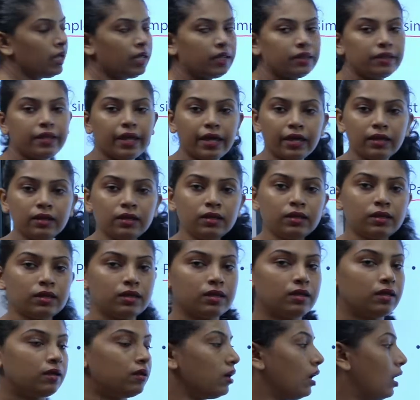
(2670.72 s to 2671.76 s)
Then
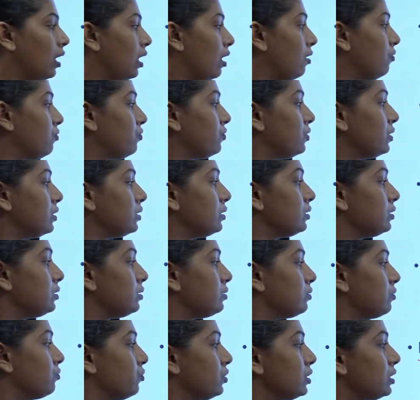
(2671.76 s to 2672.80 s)
after
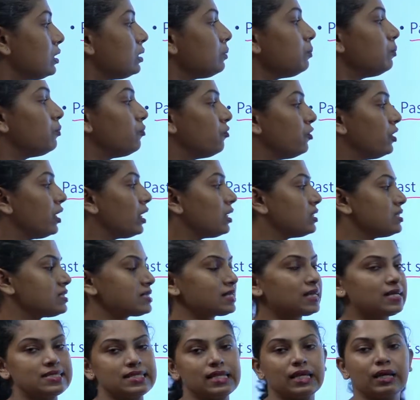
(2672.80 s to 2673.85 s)
verb we are
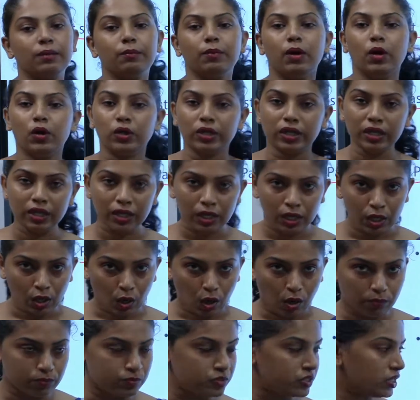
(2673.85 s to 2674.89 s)
discussing about the
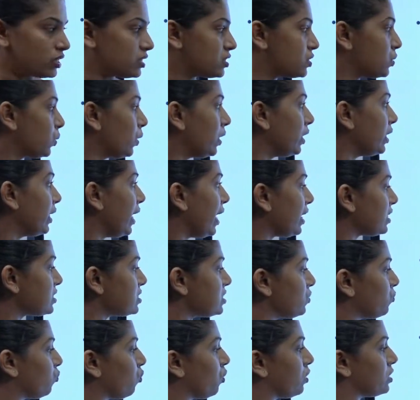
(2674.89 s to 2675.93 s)
object. So in
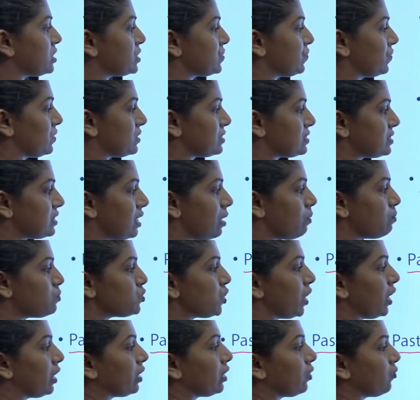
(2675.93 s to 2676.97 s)
active voice, first
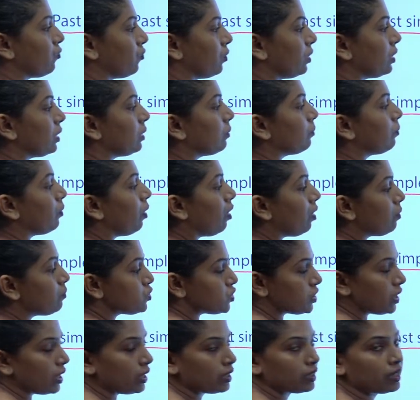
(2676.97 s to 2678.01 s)
subject, verb,
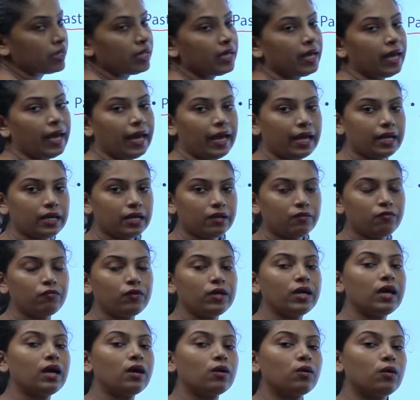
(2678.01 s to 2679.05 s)
object, and if
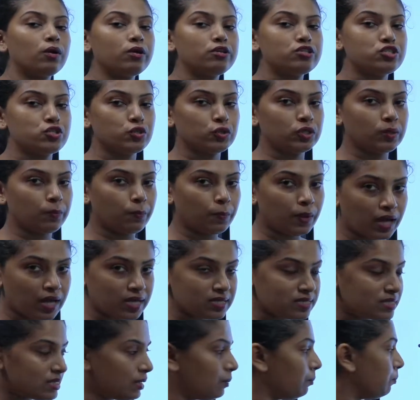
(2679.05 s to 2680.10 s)
we are going through the
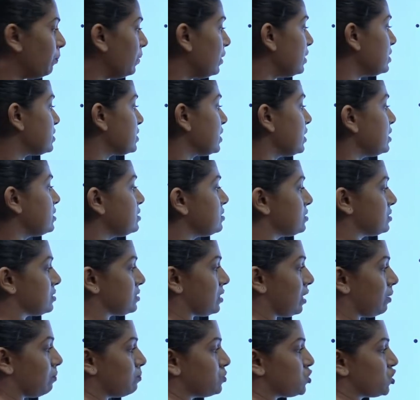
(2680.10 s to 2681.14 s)
past simple tense, the
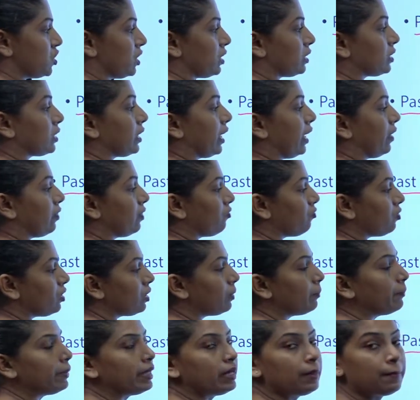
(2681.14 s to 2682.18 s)
subject and the
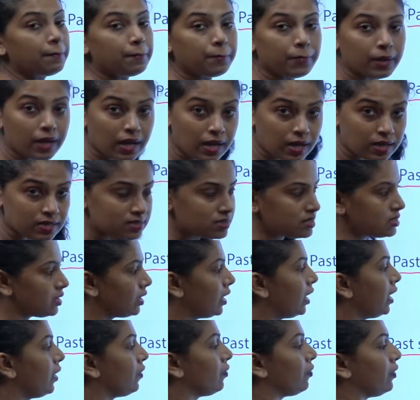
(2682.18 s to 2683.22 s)
verb in past,
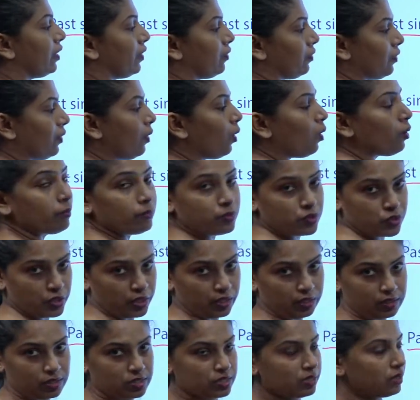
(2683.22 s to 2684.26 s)
then the
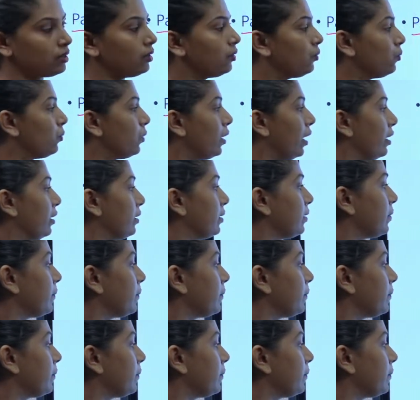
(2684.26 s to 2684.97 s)
object. Right.